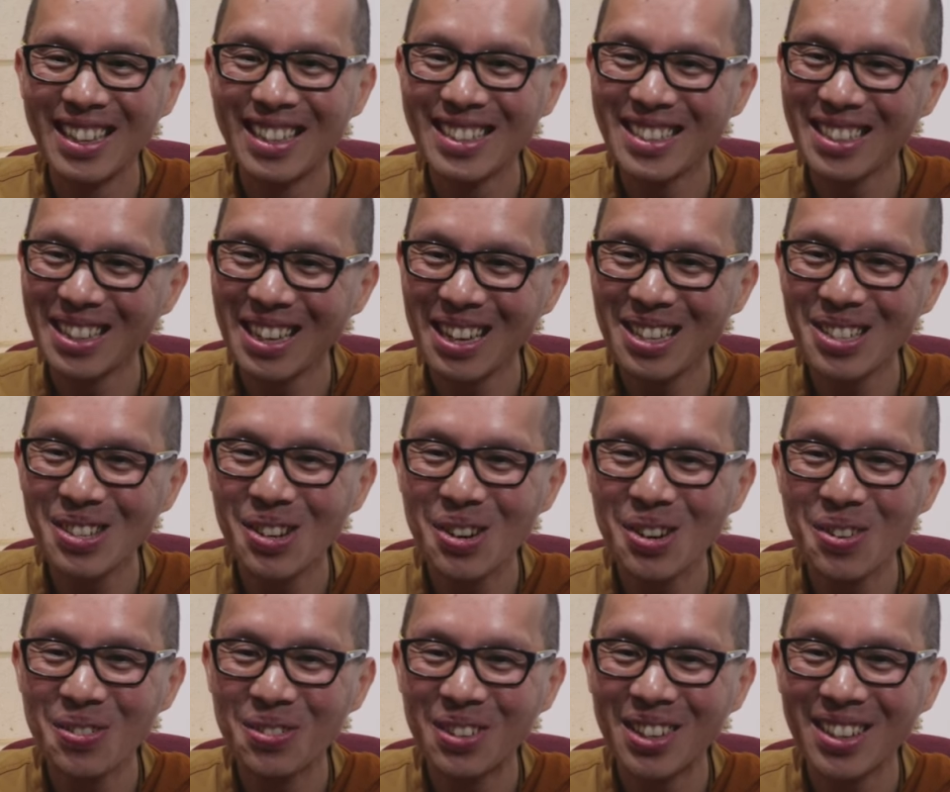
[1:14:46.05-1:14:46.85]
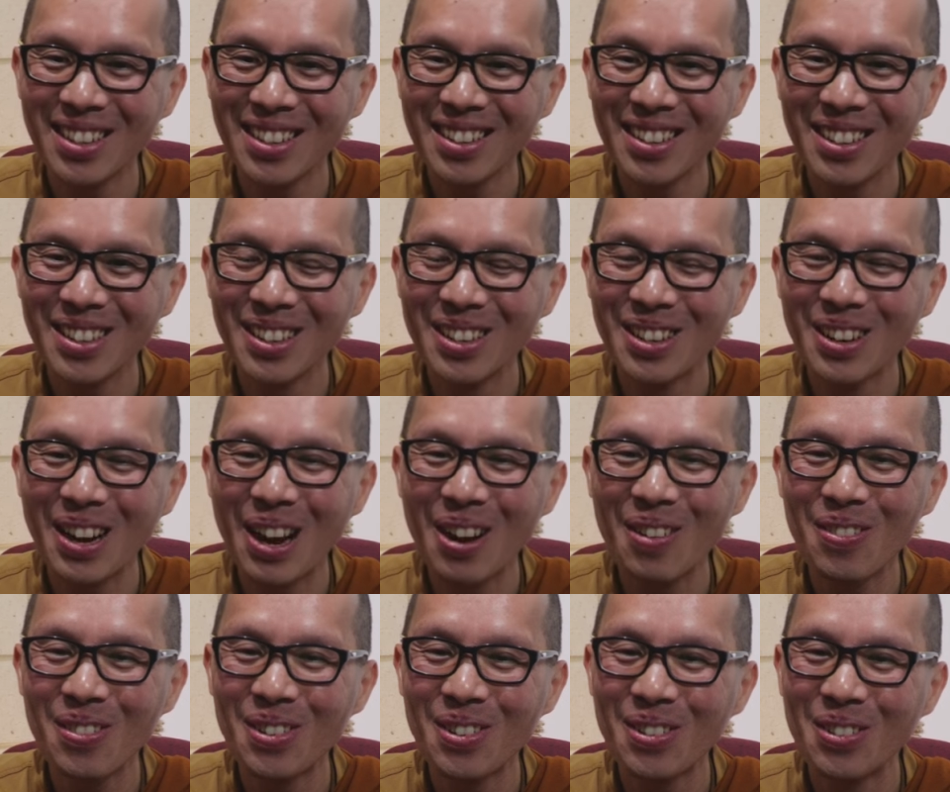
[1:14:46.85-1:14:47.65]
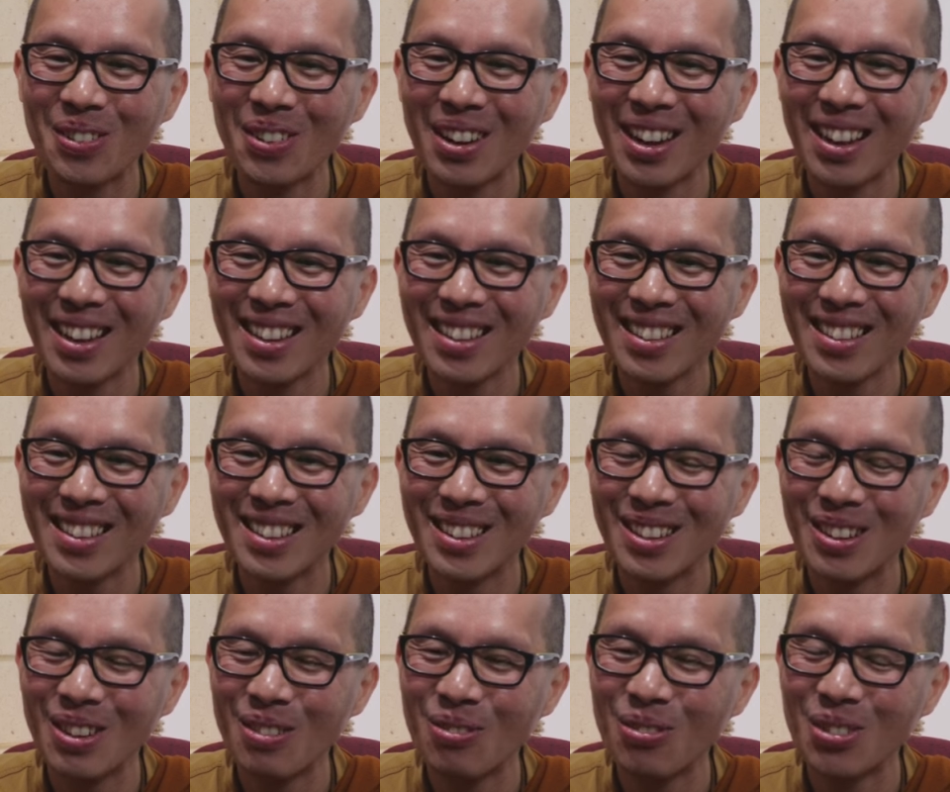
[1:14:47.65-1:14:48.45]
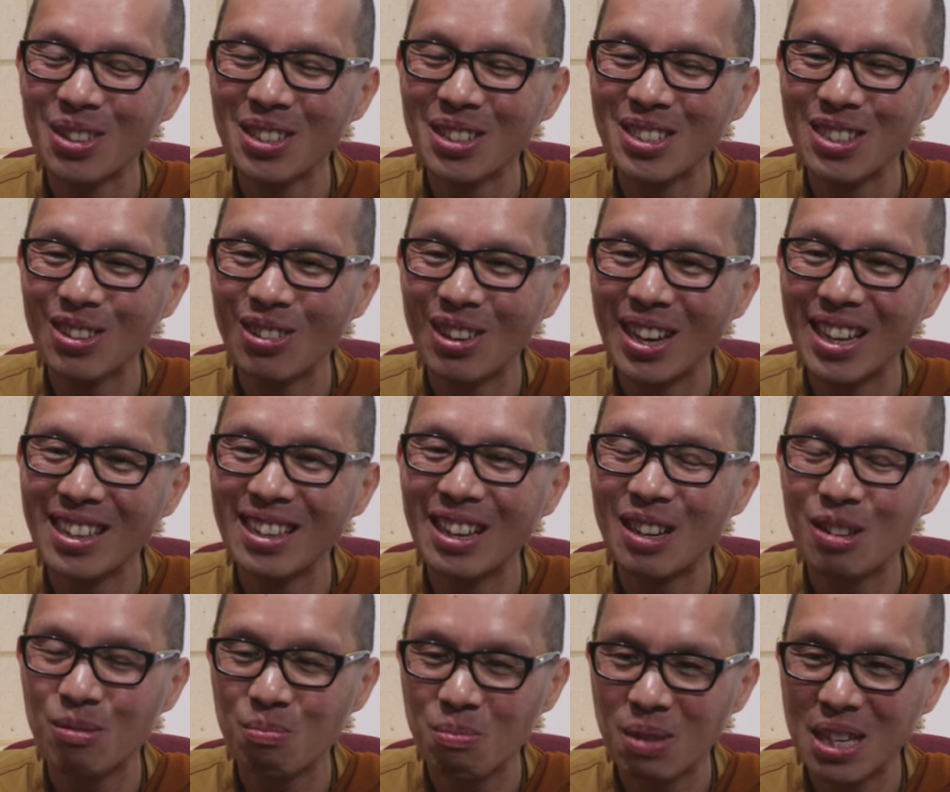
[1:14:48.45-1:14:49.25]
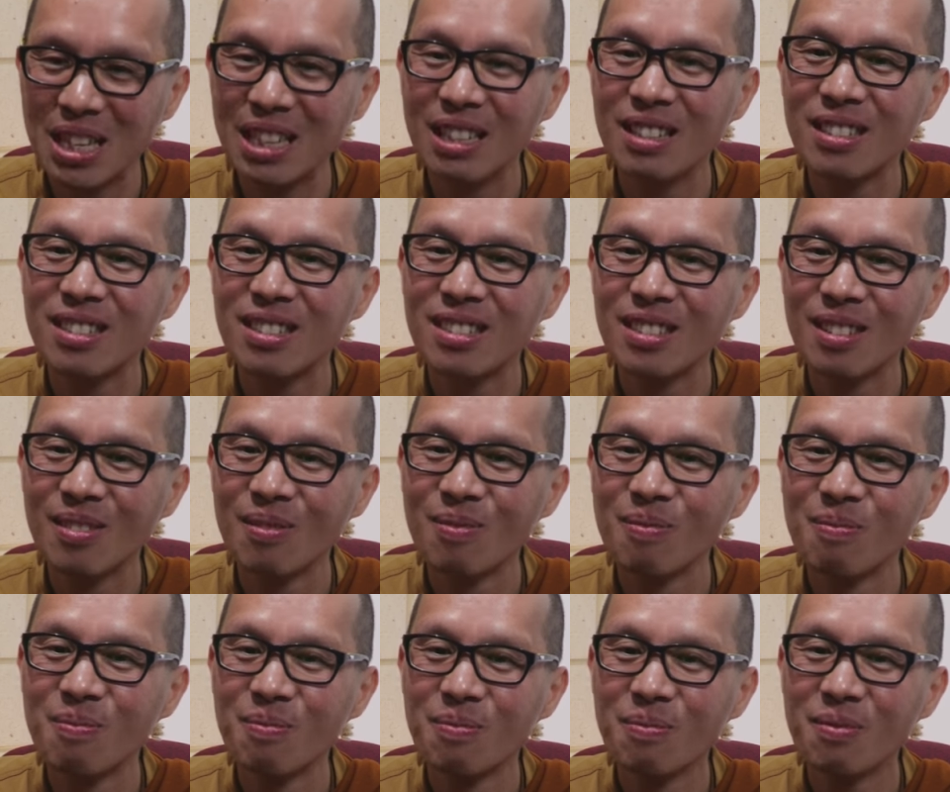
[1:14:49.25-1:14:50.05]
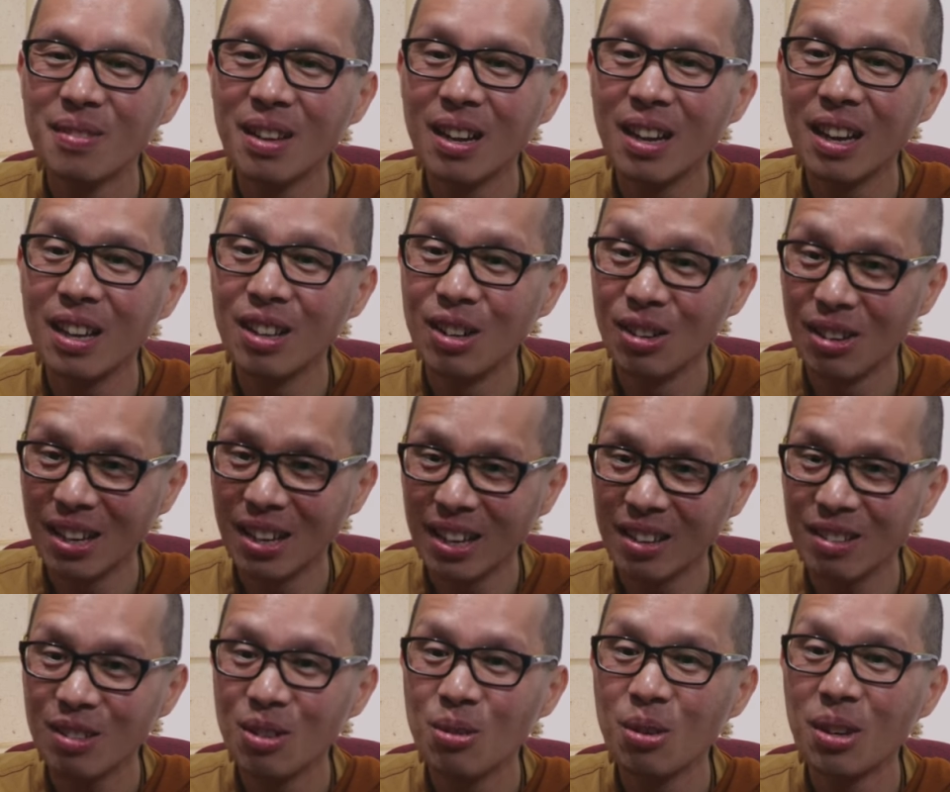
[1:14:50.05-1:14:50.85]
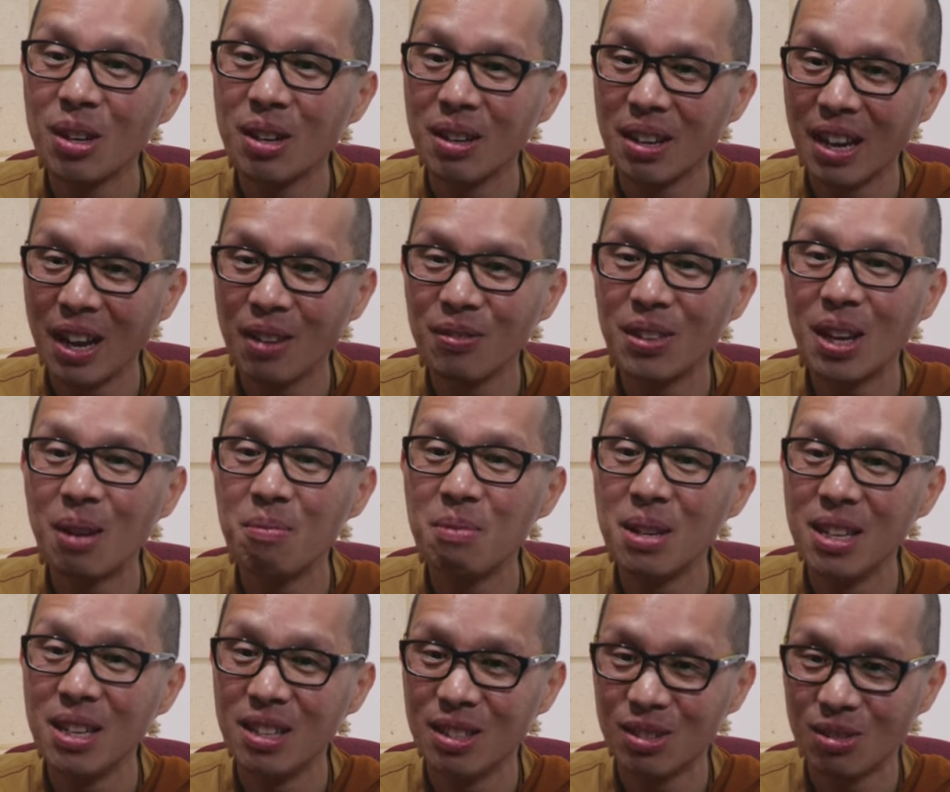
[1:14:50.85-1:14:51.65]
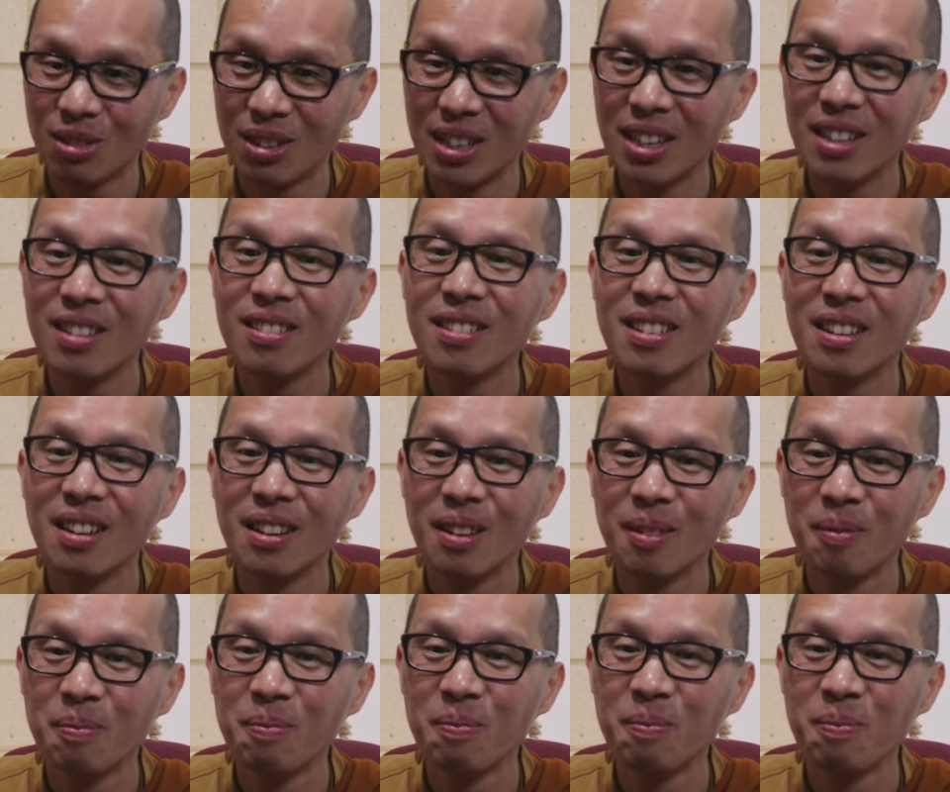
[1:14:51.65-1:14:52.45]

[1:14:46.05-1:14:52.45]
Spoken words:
It's a nice homework, you know, after a while, it feels great, there's peace. And you like, you want to have that peace, right? Yeah.